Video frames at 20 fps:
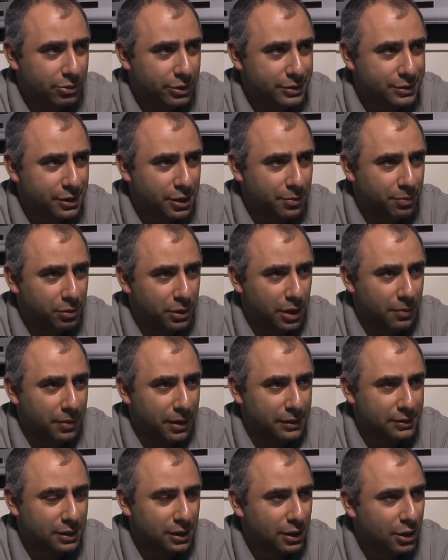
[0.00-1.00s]
risky play.
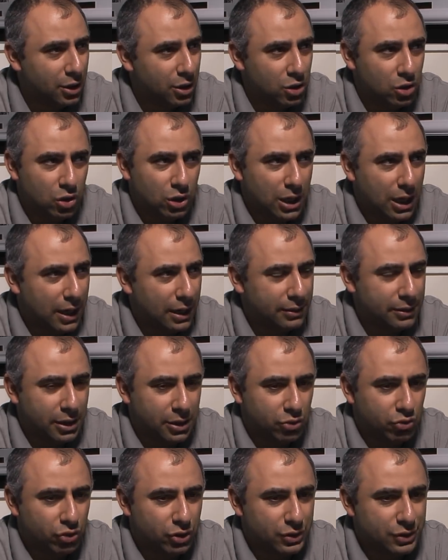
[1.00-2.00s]
But you gotta
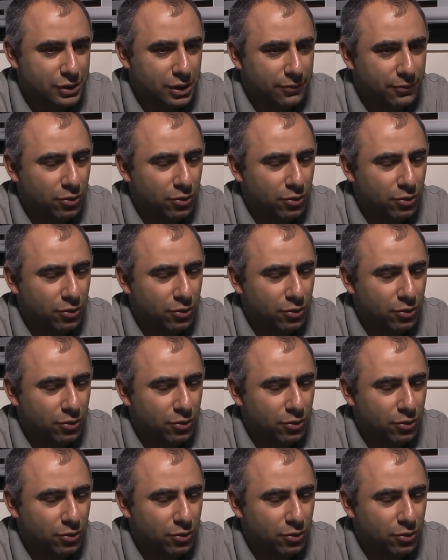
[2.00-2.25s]
take risk.